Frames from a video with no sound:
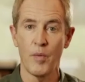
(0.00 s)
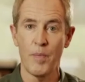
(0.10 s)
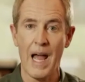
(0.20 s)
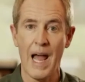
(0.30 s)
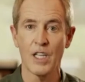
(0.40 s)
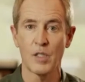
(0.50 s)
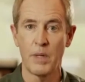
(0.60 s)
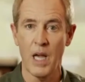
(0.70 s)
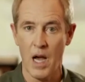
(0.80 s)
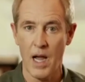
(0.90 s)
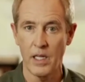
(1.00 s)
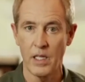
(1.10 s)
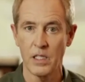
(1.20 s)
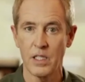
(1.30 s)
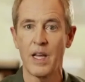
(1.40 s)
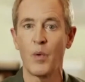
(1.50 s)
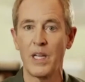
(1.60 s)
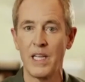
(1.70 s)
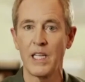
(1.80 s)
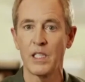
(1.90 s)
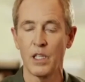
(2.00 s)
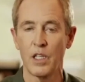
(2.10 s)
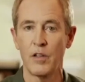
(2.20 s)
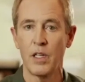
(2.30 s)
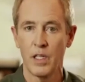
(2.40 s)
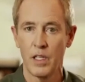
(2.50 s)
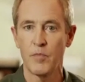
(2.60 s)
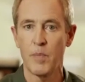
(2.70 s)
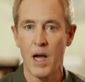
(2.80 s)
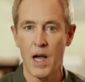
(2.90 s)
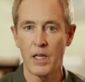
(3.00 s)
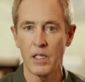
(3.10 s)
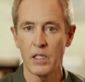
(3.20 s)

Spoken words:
the past behind us that we need to leave behind us.